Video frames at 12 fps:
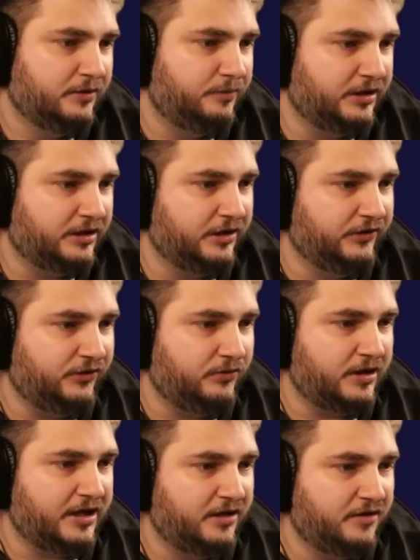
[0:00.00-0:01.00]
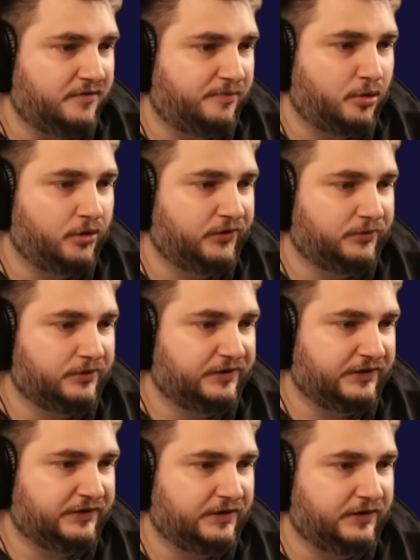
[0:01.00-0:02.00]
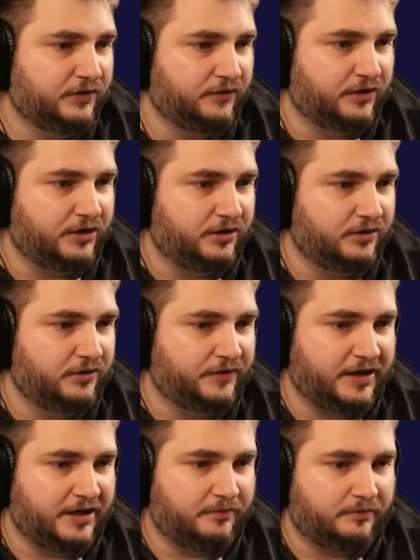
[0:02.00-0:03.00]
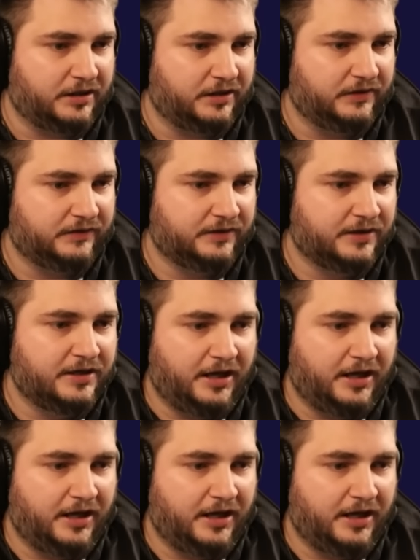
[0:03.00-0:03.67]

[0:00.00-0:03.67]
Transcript: because you have poison resistance over here on the Heightened Malice,